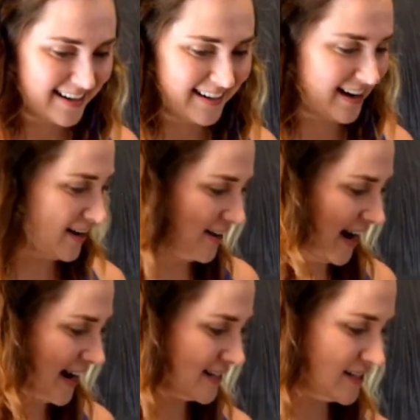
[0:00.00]
All
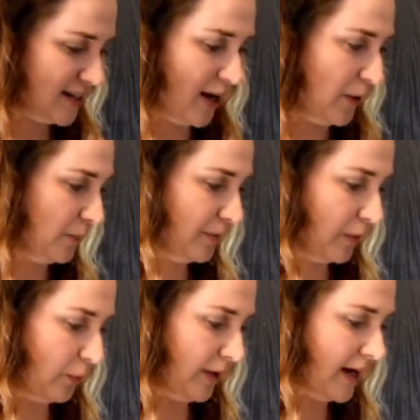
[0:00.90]
right, so
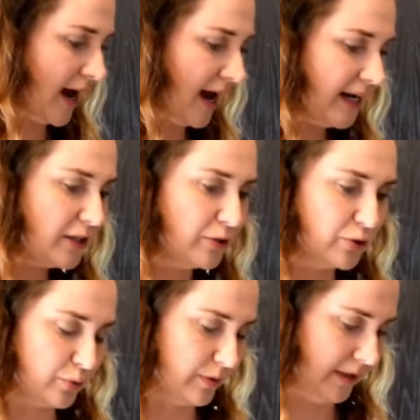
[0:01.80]
what I
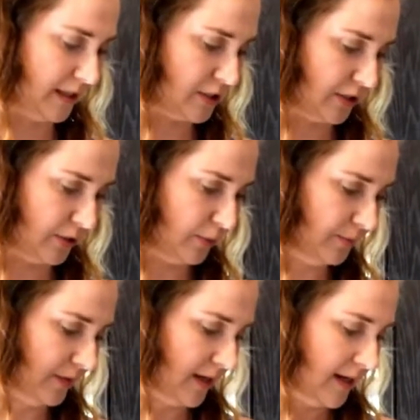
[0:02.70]
usually do
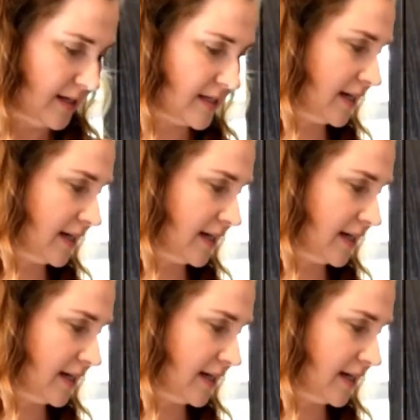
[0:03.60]
to